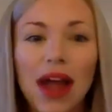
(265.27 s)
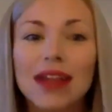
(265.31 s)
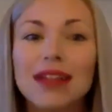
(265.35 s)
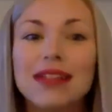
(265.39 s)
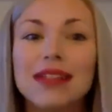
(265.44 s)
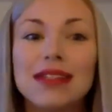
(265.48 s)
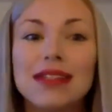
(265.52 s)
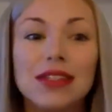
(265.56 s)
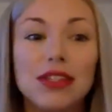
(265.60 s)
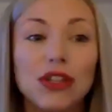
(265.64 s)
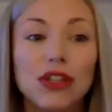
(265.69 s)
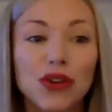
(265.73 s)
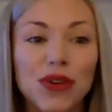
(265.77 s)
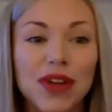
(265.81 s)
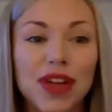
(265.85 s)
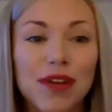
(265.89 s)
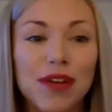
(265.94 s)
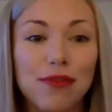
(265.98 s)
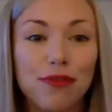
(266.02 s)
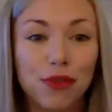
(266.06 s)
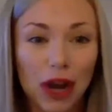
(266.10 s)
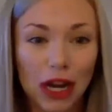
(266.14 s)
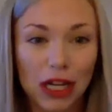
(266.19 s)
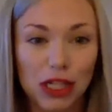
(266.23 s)
I still
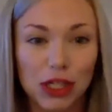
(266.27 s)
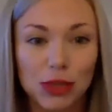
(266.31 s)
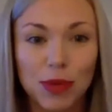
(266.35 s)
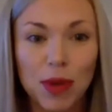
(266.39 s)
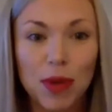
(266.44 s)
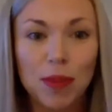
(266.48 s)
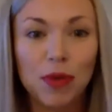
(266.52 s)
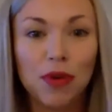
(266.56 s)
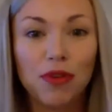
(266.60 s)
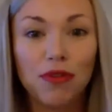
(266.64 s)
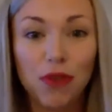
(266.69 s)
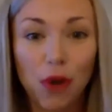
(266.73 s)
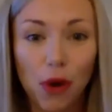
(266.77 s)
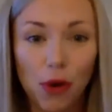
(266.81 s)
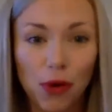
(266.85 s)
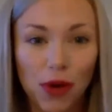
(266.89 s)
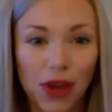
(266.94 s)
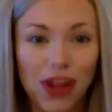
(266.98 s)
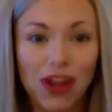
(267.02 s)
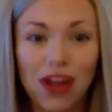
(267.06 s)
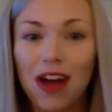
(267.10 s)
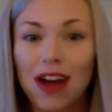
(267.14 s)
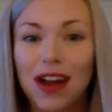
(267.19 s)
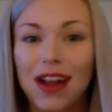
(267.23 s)
get fresh people
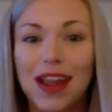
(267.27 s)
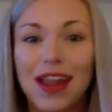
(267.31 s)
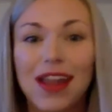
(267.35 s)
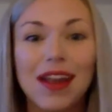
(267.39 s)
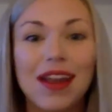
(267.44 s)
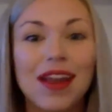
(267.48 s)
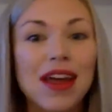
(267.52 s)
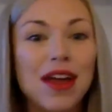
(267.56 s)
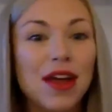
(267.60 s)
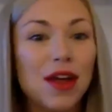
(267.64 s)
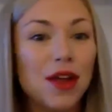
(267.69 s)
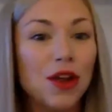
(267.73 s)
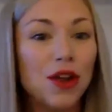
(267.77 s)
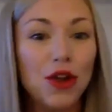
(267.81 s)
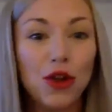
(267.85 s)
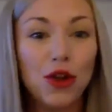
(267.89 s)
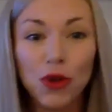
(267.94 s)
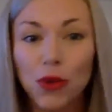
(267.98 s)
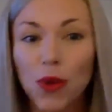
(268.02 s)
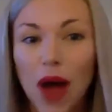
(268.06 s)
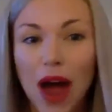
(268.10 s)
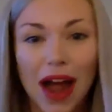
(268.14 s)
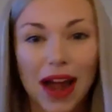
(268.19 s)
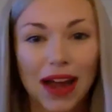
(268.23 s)
voting on it,
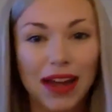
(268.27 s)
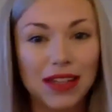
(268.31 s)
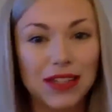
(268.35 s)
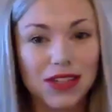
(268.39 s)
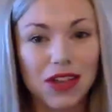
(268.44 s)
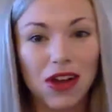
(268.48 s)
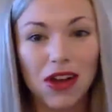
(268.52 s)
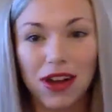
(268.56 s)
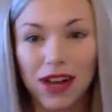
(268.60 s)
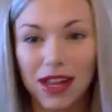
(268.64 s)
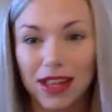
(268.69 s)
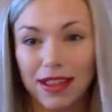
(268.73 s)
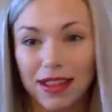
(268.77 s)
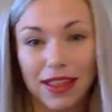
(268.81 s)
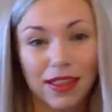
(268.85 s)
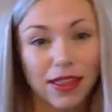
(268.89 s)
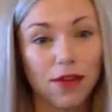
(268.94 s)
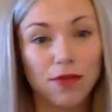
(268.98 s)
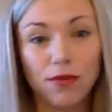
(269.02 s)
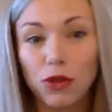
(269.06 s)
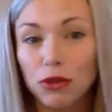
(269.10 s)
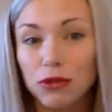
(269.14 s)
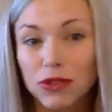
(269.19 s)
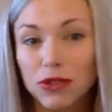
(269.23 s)
new eyes on it. Like
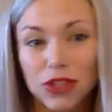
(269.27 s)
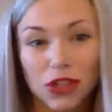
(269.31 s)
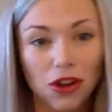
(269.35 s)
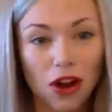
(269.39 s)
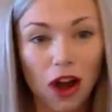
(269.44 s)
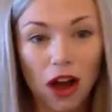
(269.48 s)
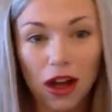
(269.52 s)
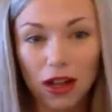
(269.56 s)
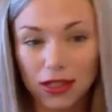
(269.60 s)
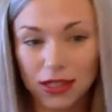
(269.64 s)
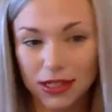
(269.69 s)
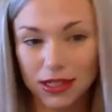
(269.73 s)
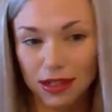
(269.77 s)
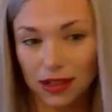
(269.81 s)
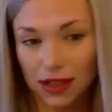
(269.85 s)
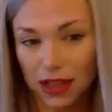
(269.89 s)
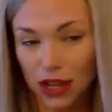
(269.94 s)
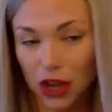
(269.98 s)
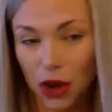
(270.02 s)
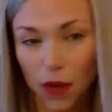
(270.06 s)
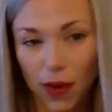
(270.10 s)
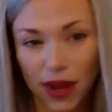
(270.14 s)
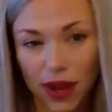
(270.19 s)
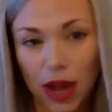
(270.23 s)
the views are constantly
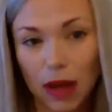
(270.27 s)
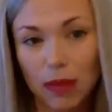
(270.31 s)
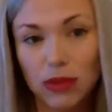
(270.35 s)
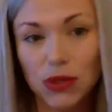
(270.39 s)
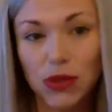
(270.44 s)
going up.